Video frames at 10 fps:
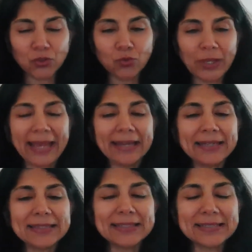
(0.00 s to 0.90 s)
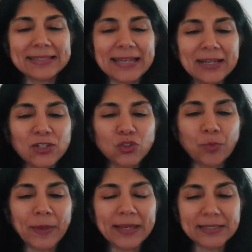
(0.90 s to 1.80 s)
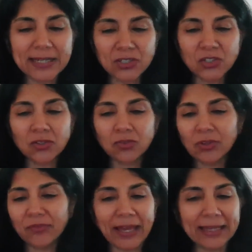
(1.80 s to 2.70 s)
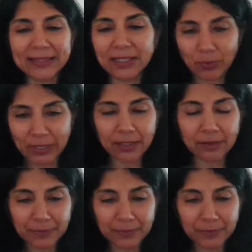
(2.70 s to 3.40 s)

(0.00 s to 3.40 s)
to get the state to pay attention to the fact that we are,